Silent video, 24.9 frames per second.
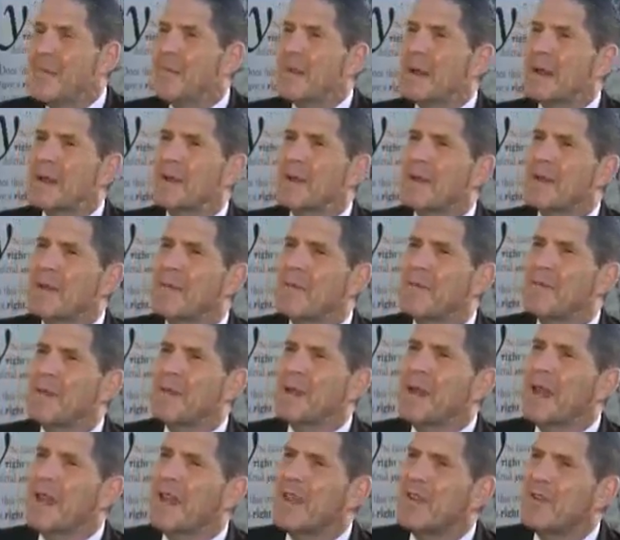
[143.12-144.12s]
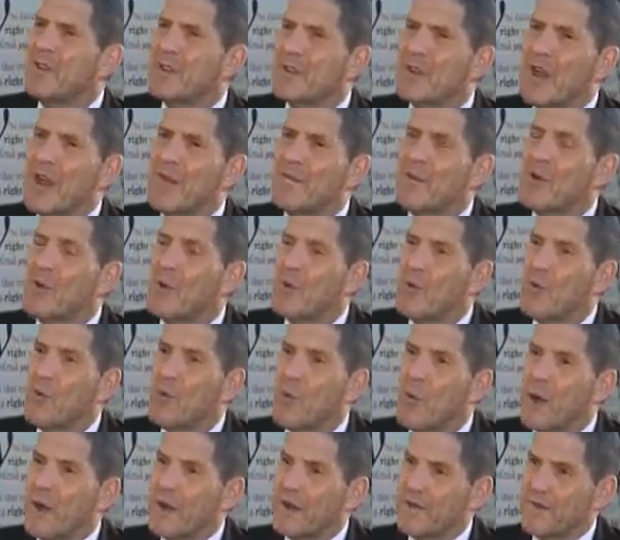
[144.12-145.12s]
But Adrian, you have a
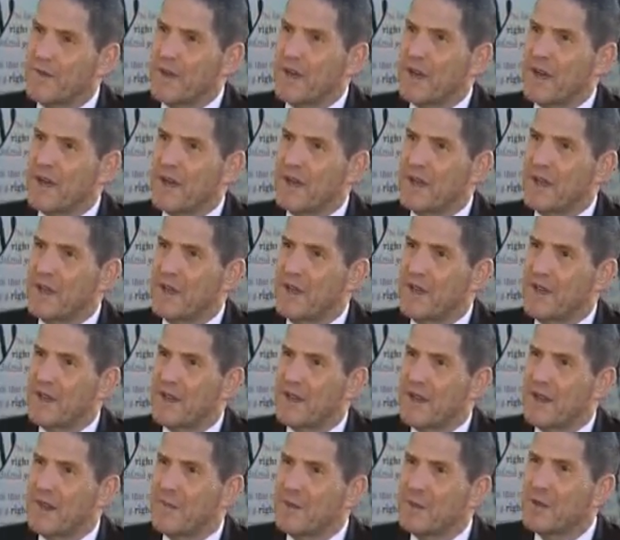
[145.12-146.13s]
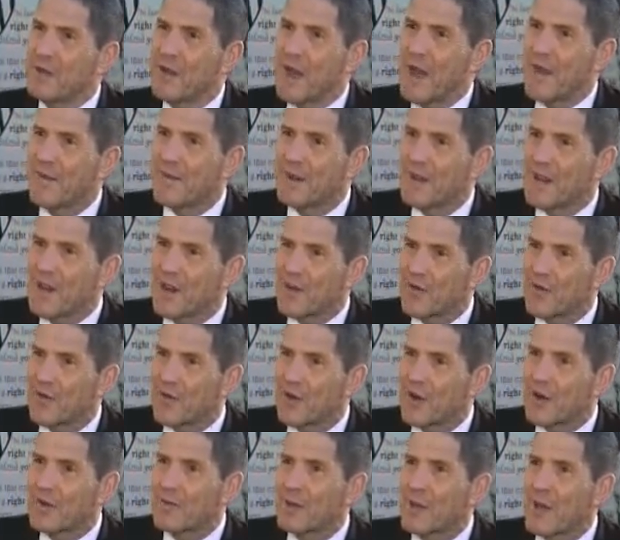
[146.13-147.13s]
wonderful eye. I mean, you have an
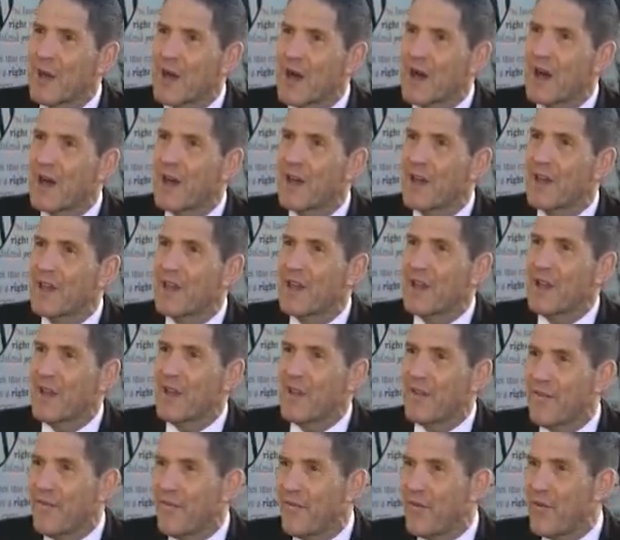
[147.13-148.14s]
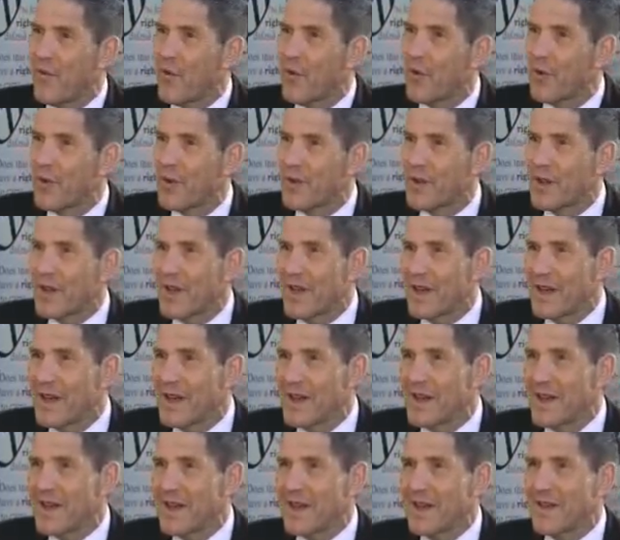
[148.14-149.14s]
incredible eye
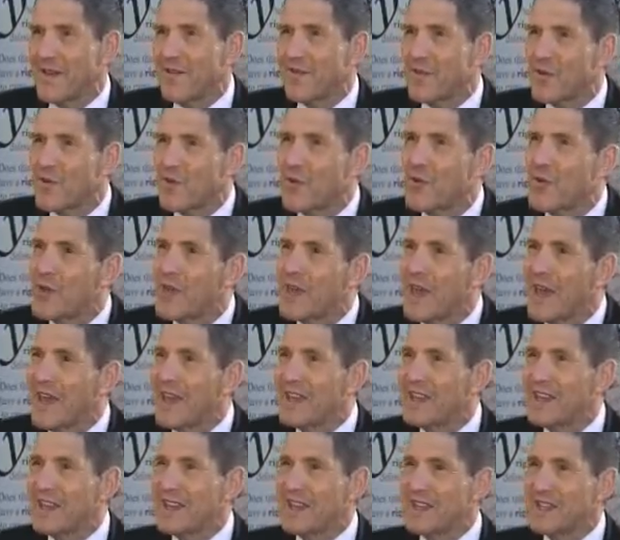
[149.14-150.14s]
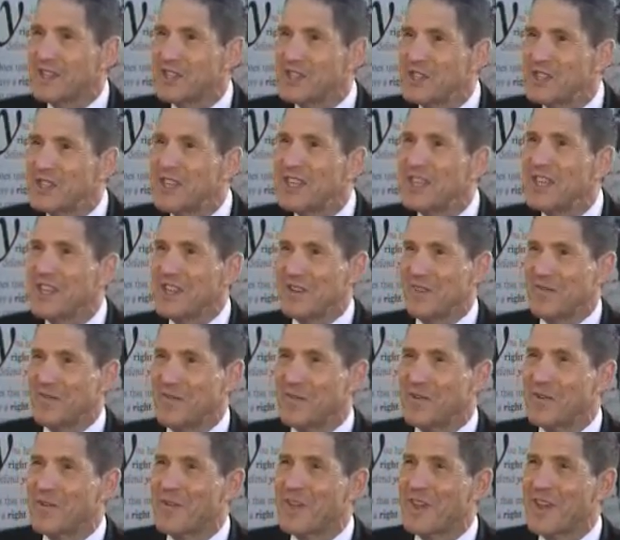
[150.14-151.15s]
for creating a scene,
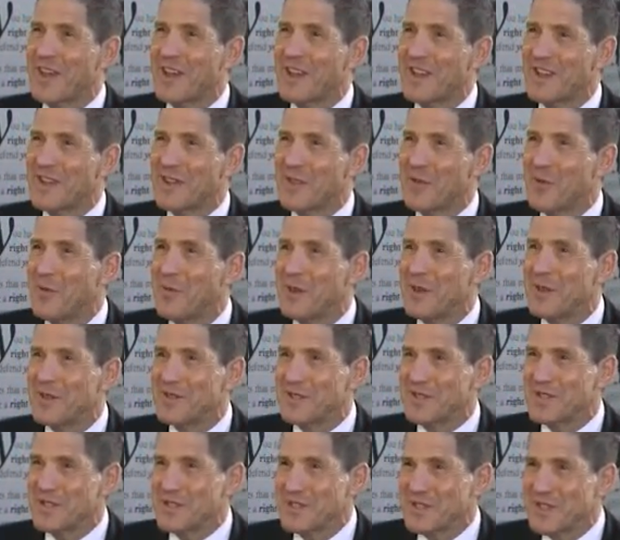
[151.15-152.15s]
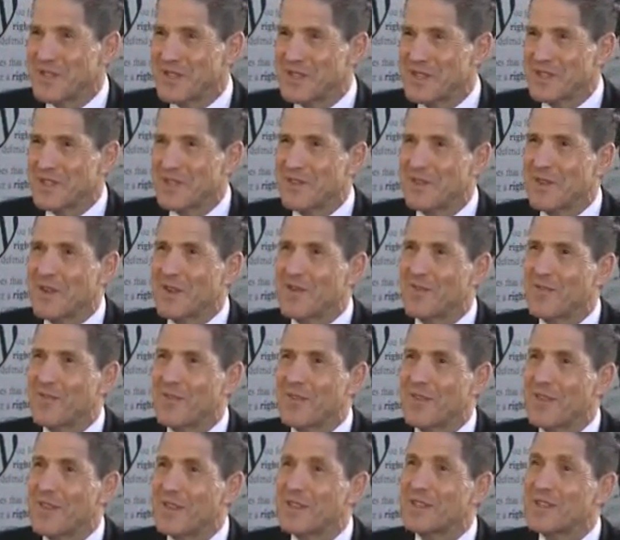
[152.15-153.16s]
for creating almost this
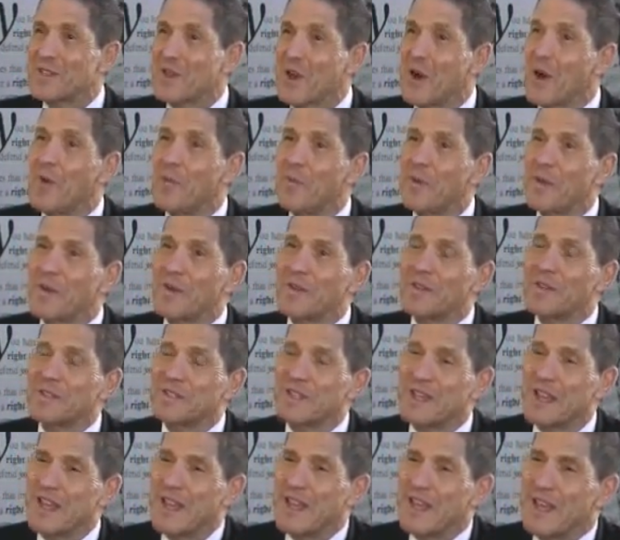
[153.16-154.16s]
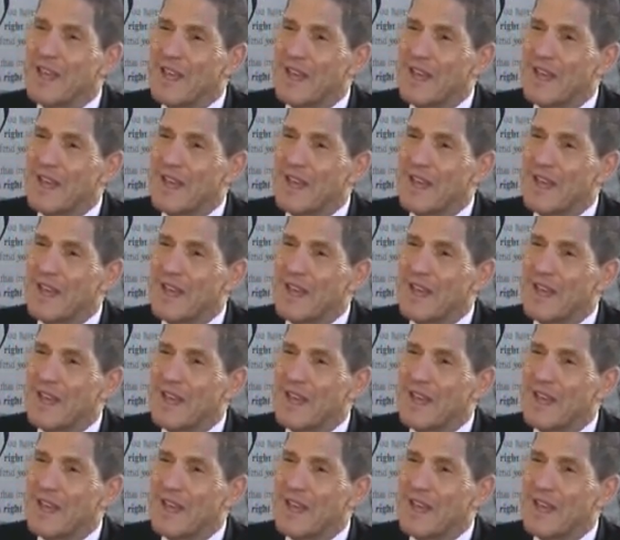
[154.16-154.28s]
ambiance.